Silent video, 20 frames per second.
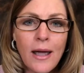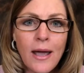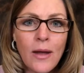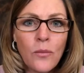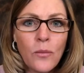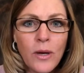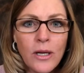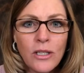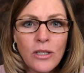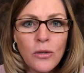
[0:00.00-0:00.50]

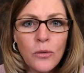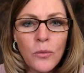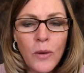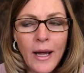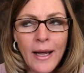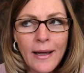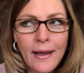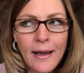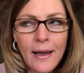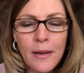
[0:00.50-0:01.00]
And when you
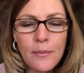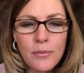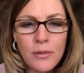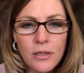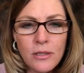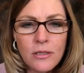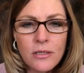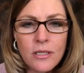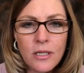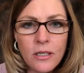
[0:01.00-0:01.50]
wake up,
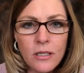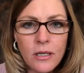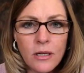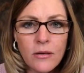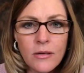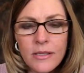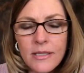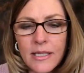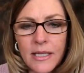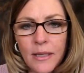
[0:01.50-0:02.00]
you'll start
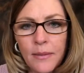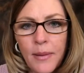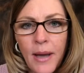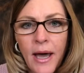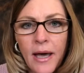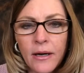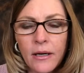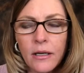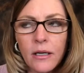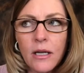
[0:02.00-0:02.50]
noticing a
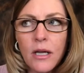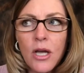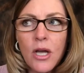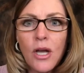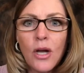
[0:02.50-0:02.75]
pattern.